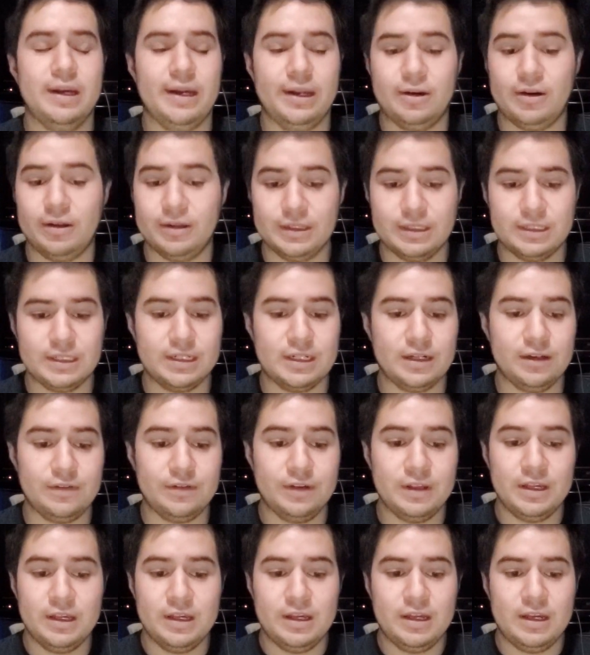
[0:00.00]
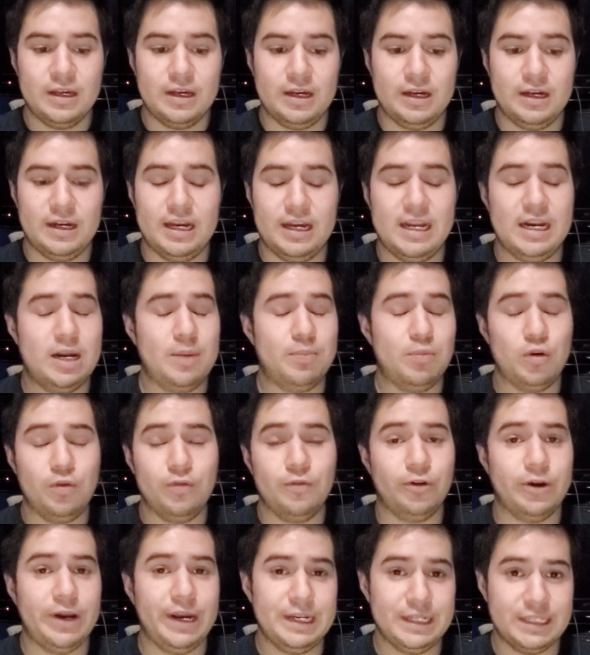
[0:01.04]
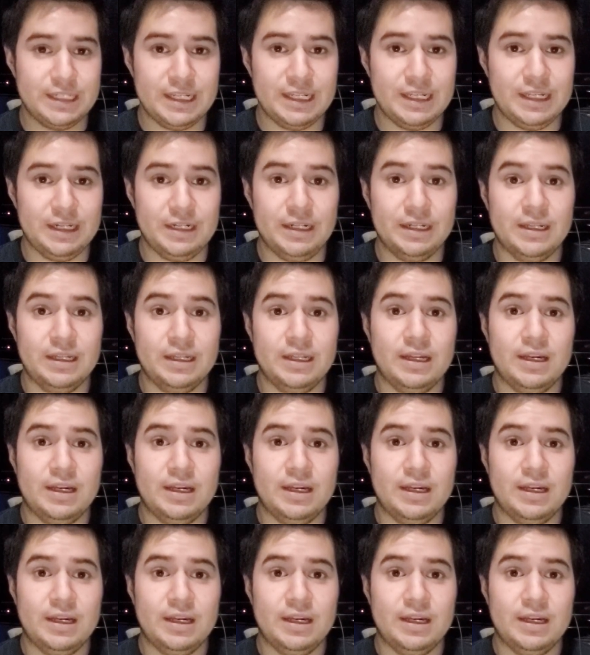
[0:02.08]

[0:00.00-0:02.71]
and all this stuff, and I'm over 18.